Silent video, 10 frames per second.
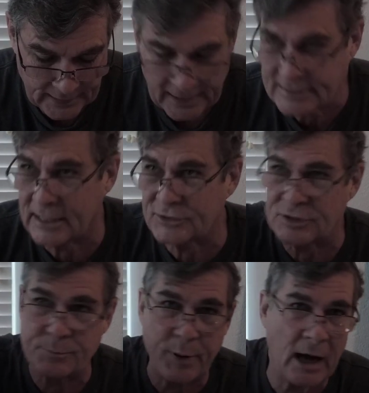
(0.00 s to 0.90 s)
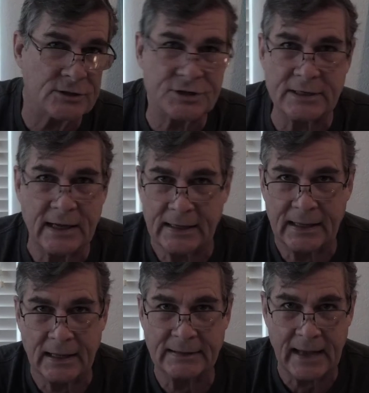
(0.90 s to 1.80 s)
He's not just punching
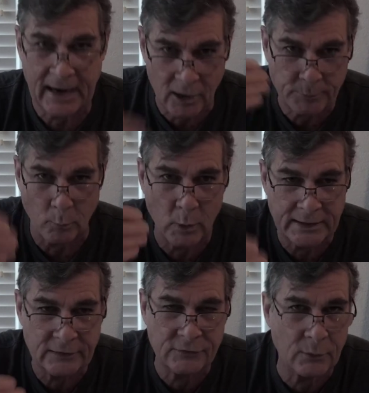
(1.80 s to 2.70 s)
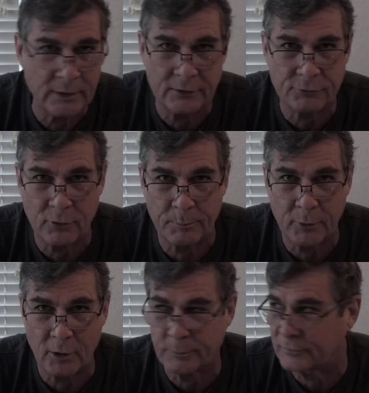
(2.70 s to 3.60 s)
in the air, but what he's doing is for a
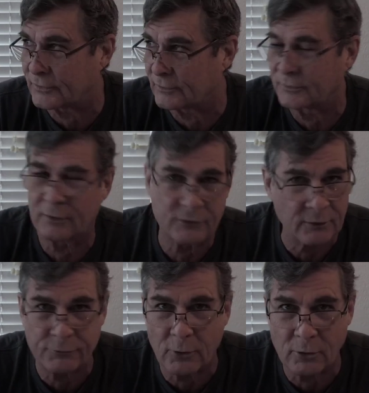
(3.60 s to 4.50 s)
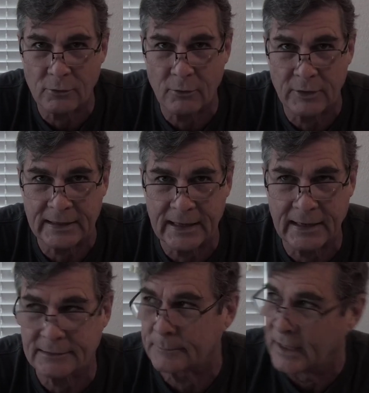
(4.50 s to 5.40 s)
purpose, to further the
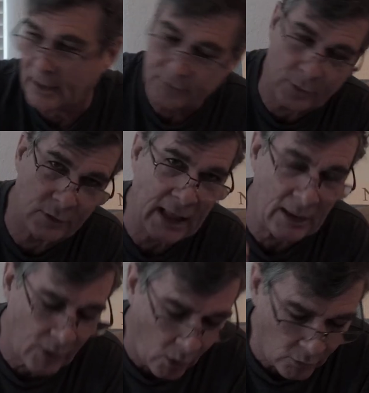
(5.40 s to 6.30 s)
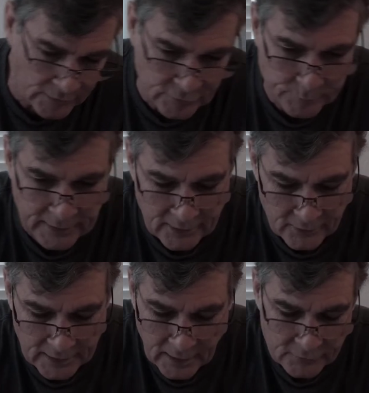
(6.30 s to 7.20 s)
kingdom, to allow the Holy
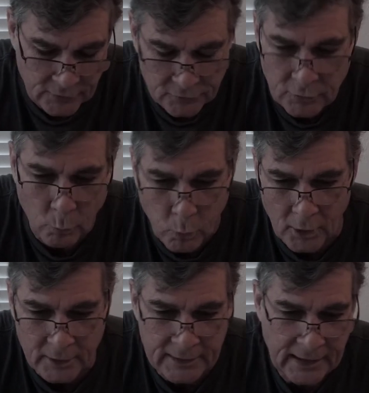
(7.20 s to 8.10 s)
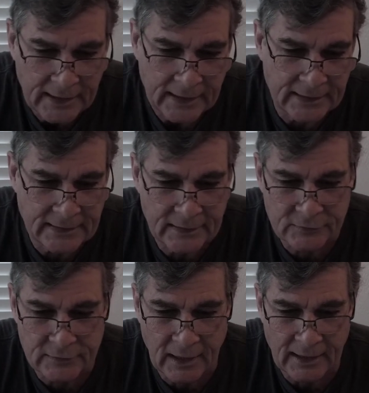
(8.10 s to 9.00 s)
Spirit to work in
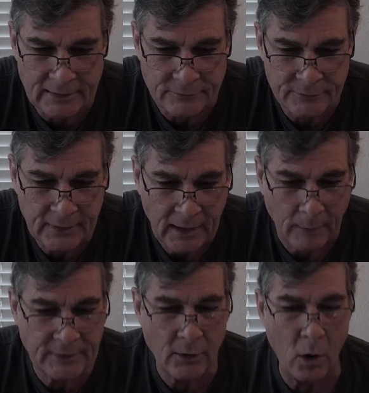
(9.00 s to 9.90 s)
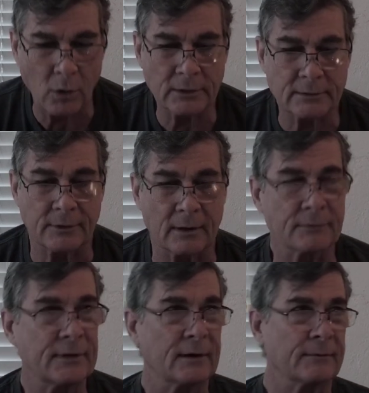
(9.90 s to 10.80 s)
his life. I mean,
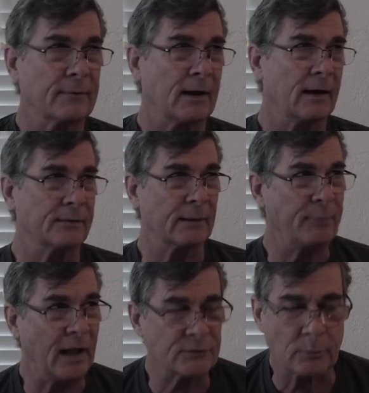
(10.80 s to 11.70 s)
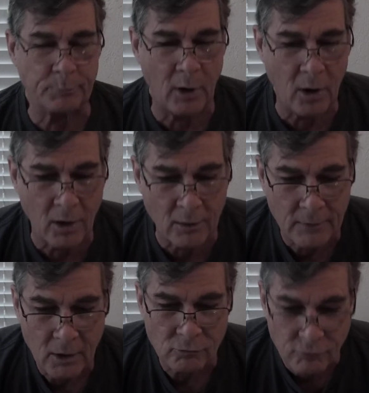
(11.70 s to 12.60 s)
the Apostle
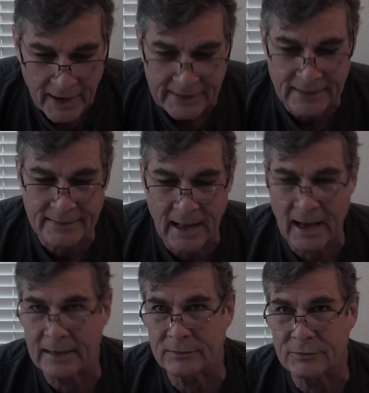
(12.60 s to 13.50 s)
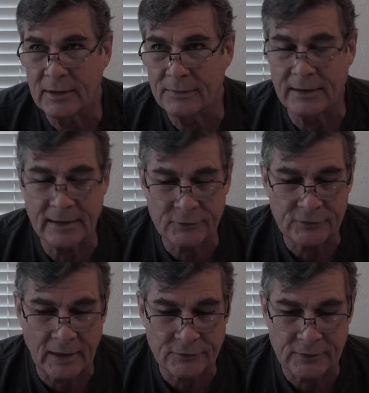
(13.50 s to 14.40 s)
Paul recognized the
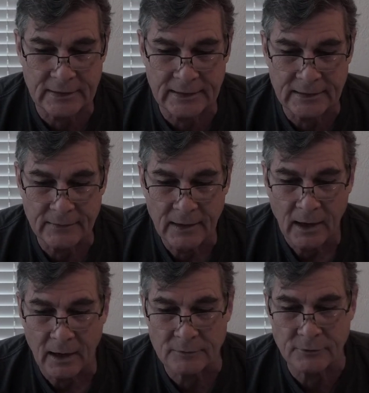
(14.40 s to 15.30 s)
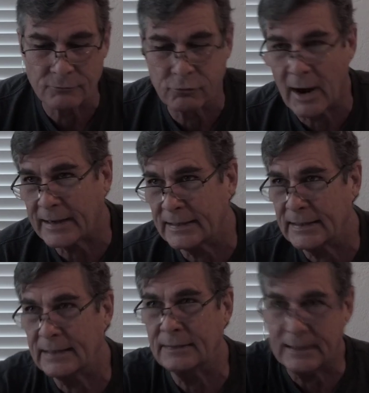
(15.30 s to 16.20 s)
necessity of
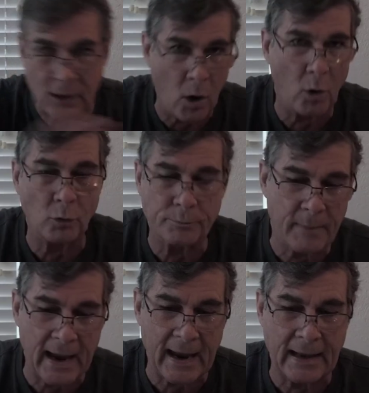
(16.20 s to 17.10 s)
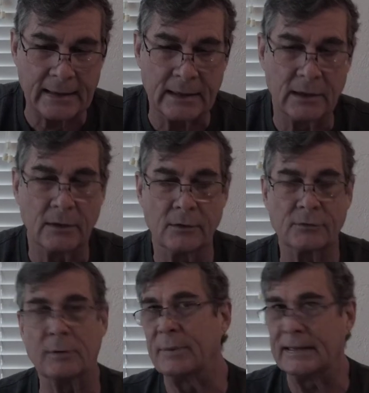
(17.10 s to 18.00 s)
reckoning the old man
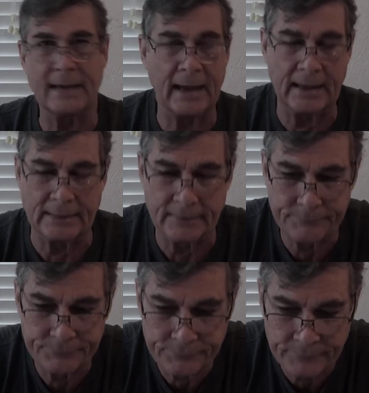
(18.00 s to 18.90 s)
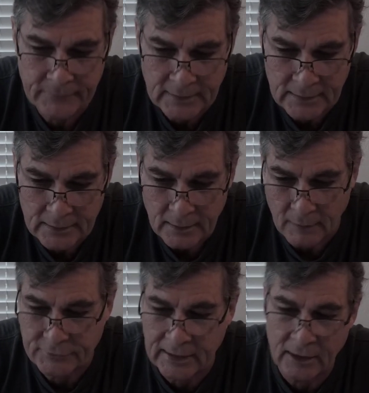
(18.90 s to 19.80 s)
to be dead,
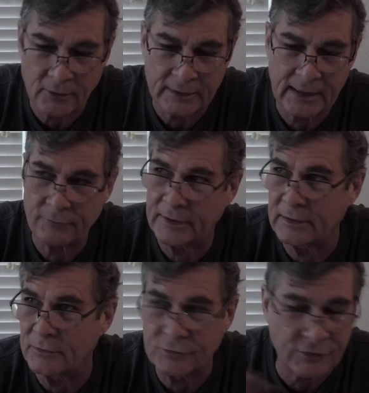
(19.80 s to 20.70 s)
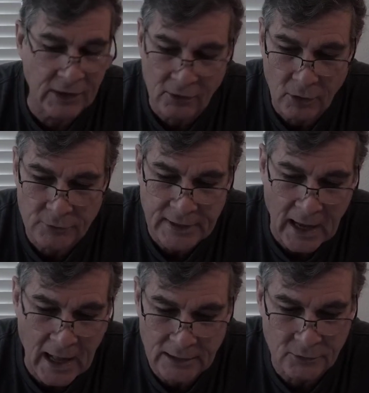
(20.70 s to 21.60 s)
of giving zero
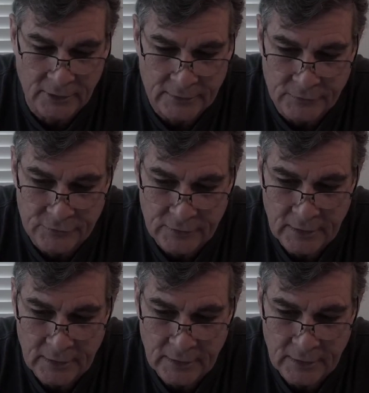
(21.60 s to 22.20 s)
tolerance